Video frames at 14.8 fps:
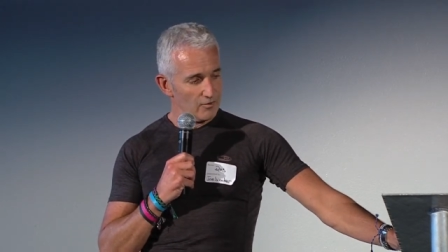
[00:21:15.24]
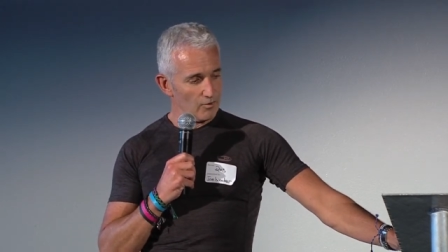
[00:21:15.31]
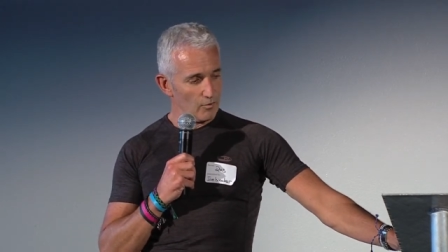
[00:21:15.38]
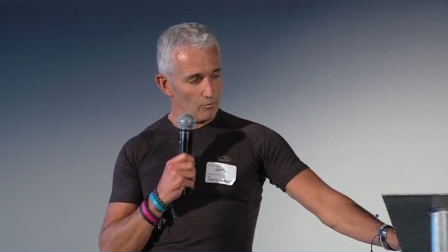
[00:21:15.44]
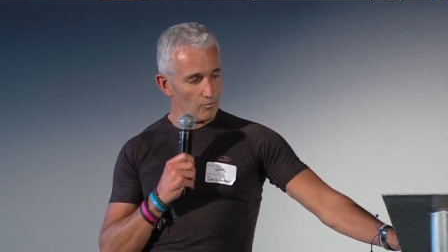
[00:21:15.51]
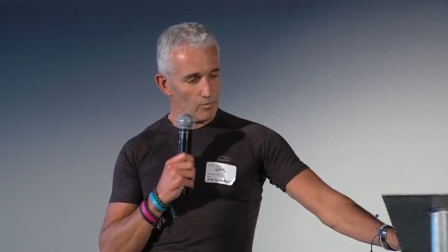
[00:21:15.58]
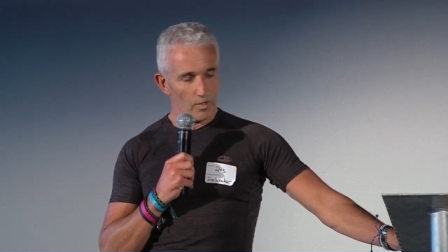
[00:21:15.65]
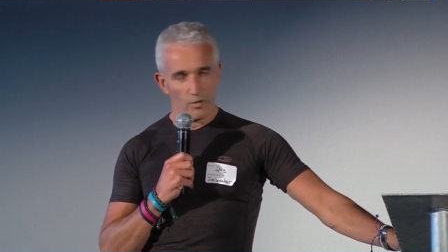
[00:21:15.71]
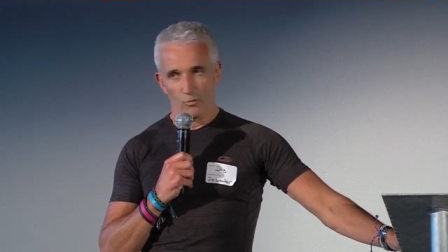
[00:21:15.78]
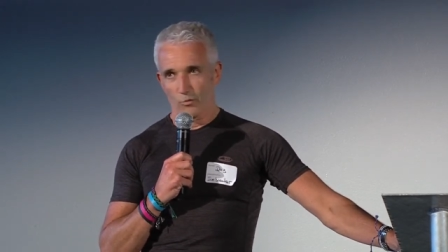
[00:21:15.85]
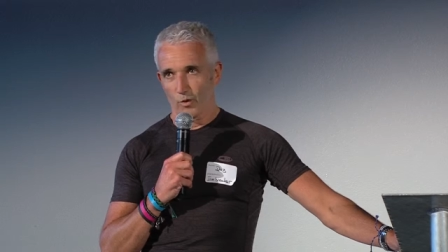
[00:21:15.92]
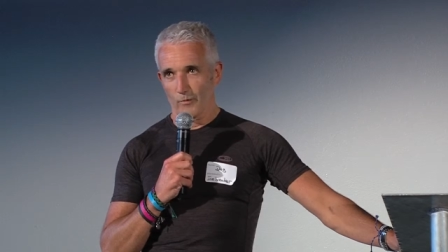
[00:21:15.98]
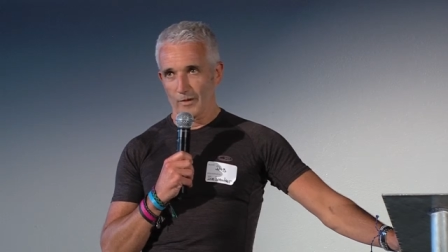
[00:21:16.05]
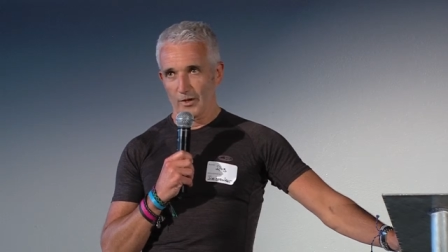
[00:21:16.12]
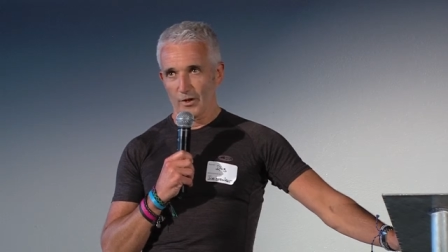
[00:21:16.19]
some
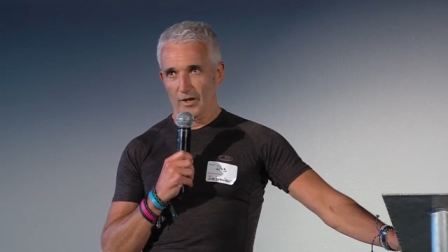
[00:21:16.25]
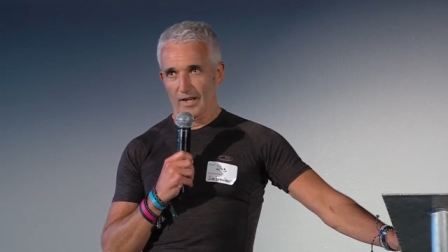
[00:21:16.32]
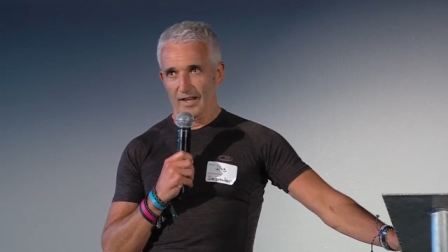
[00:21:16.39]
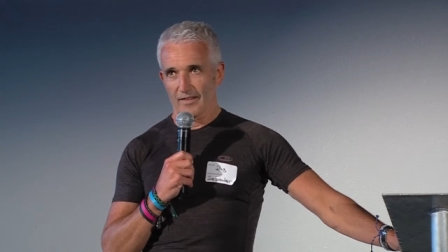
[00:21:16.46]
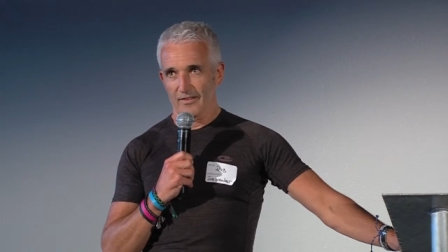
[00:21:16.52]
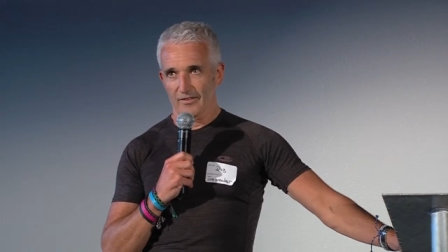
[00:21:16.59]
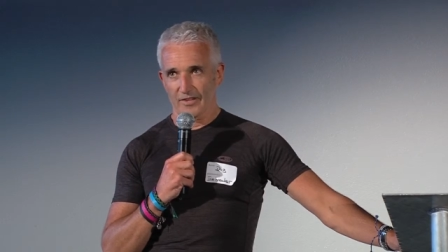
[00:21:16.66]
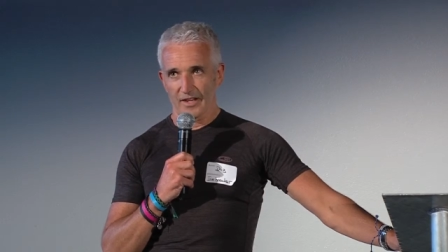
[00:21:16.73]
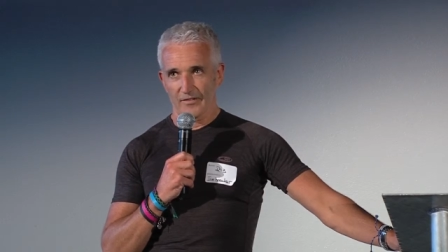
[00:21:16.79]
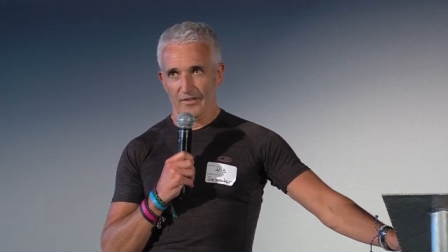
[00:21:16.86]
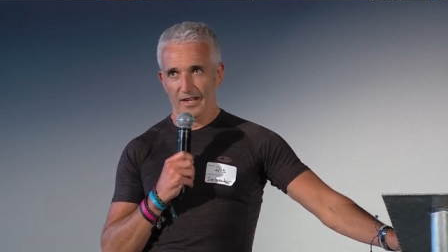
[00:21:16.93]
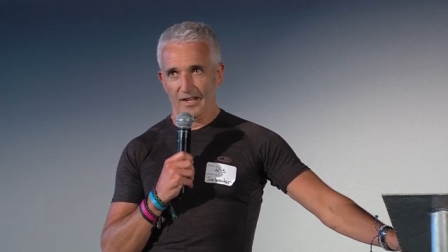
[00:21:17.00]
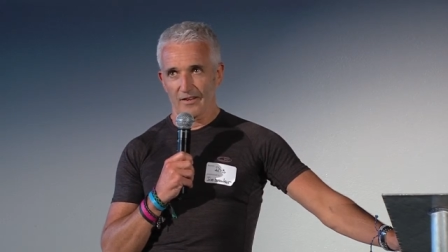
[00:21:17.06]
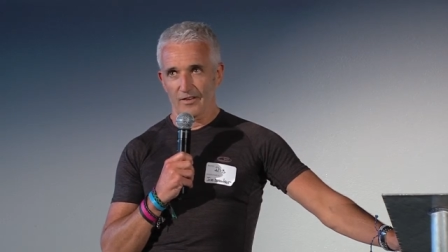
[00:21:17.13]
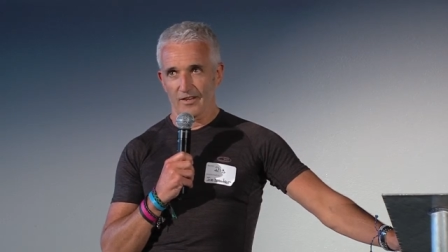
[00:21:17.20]
woman earlier this
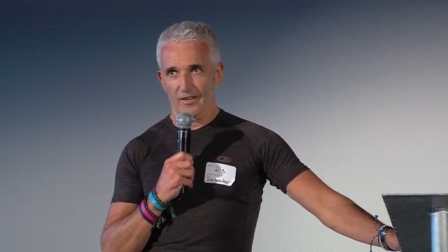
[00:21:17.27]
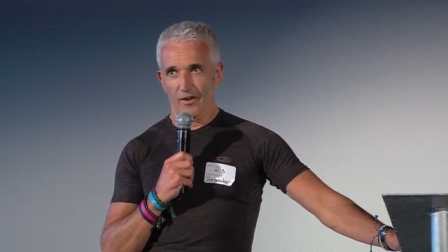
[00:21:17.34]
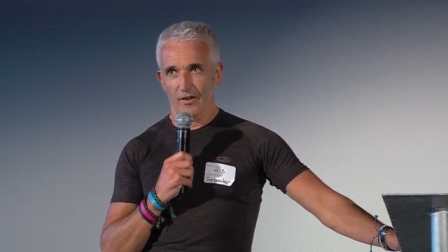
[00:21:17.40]
evening.